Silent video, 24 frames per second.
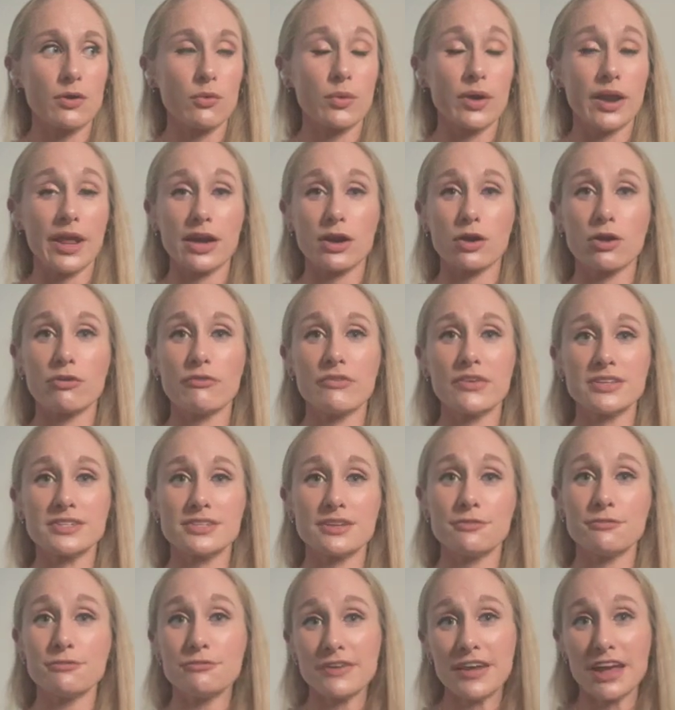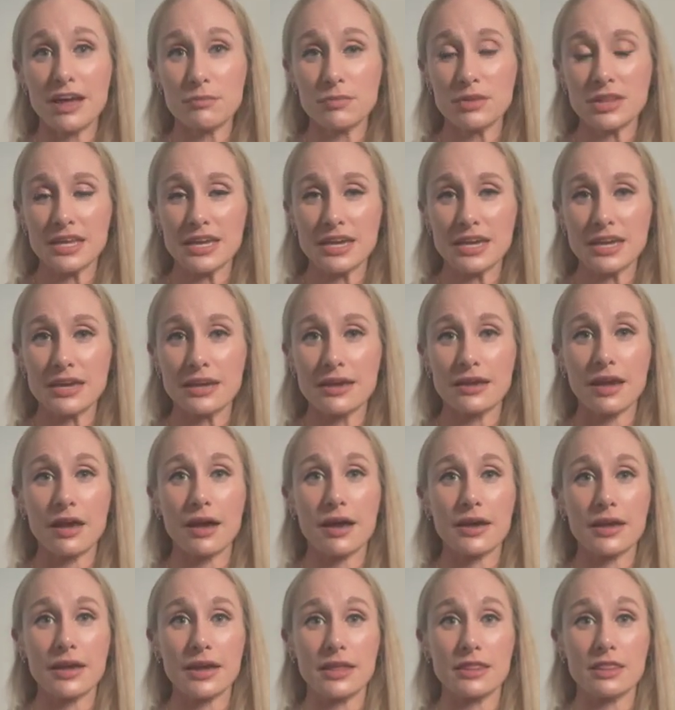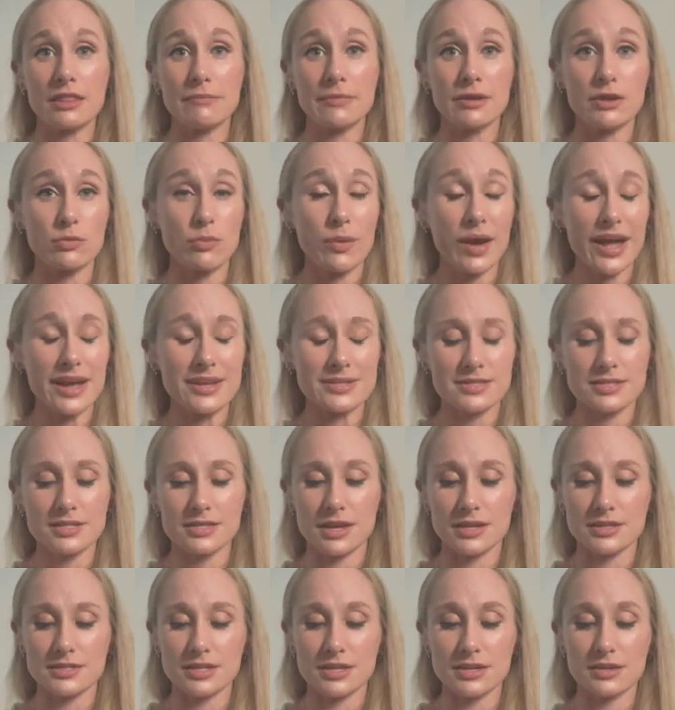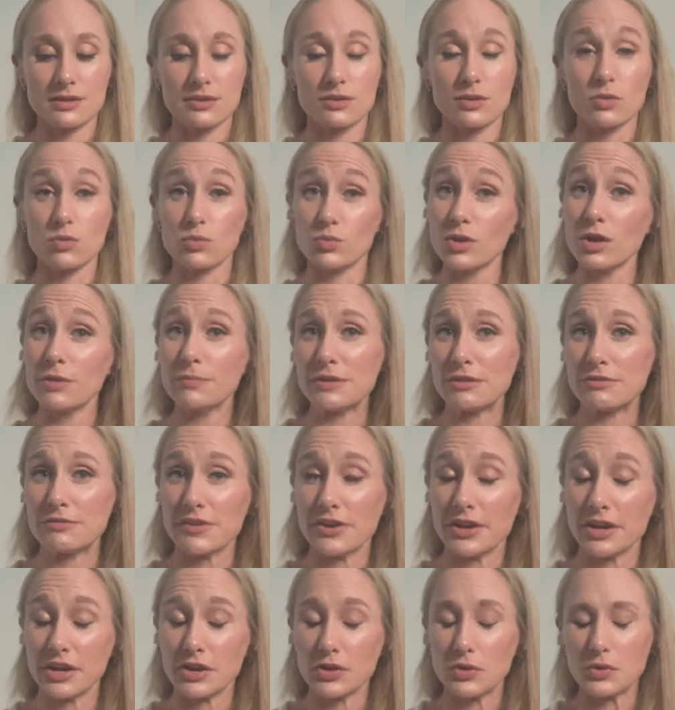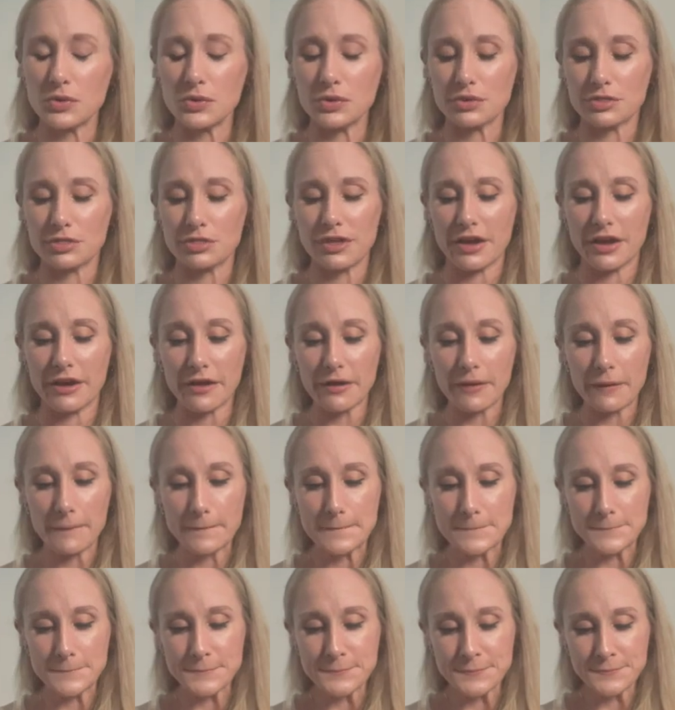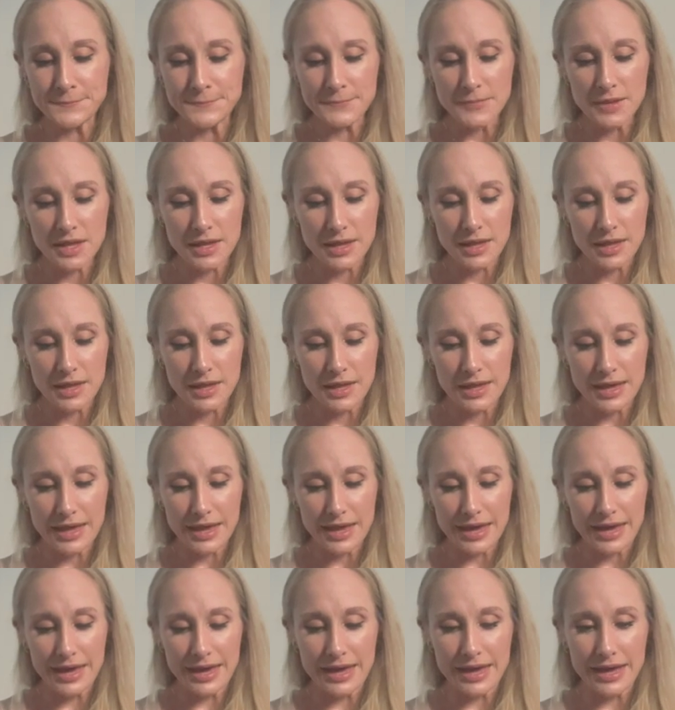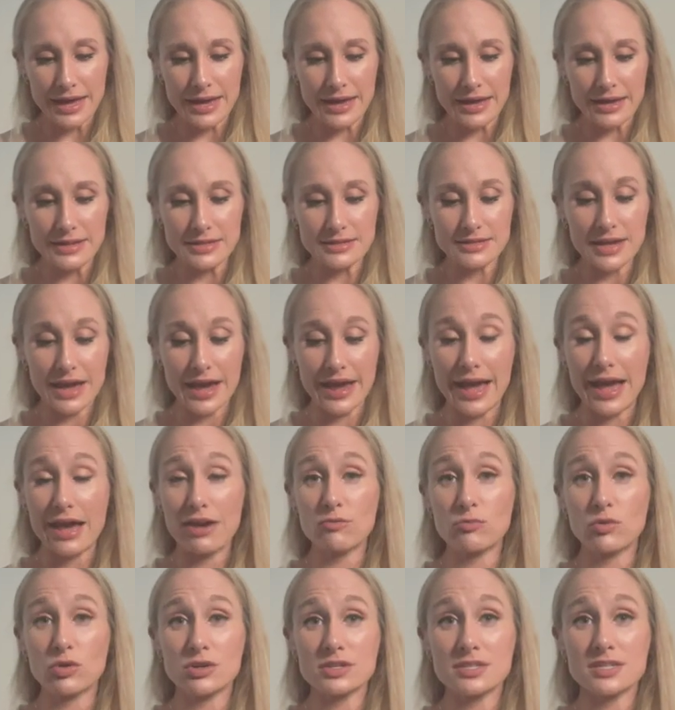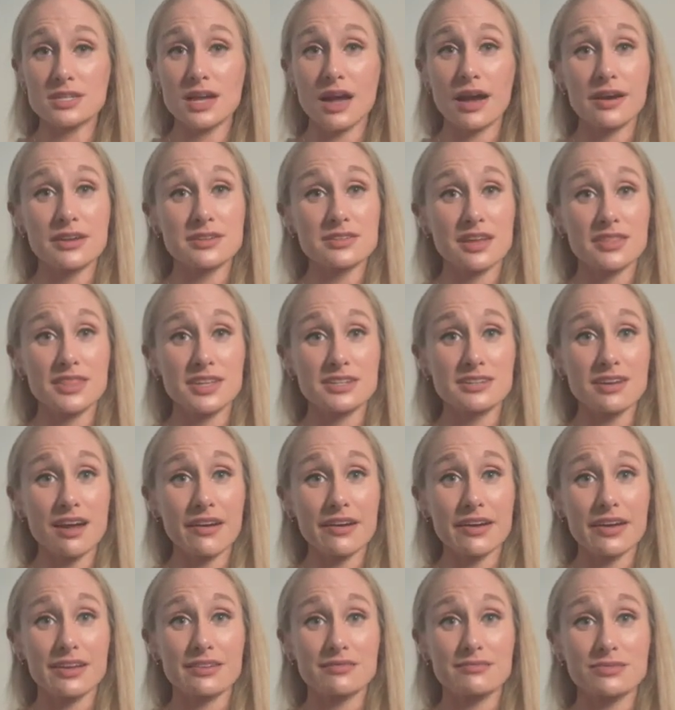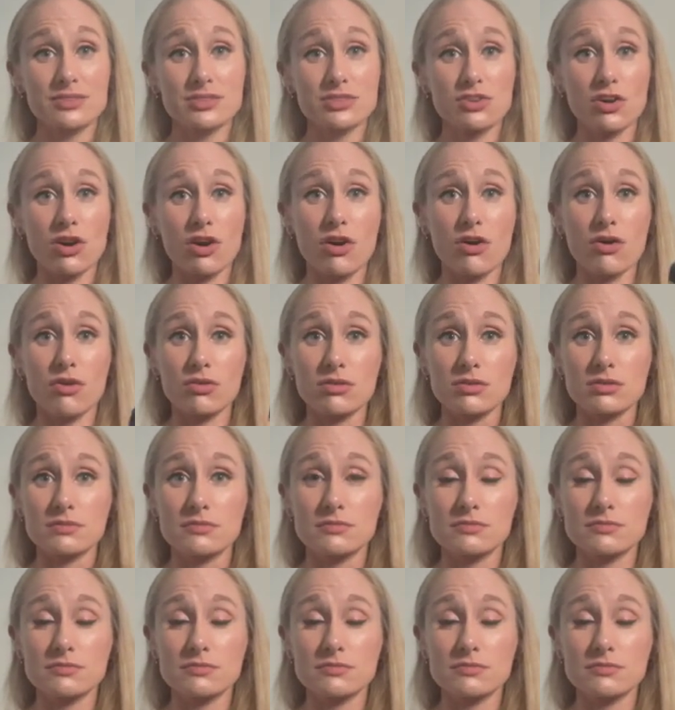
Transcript: when I go visit family in the Midwest, because it will be very cold there. And I have more socks on the docket, so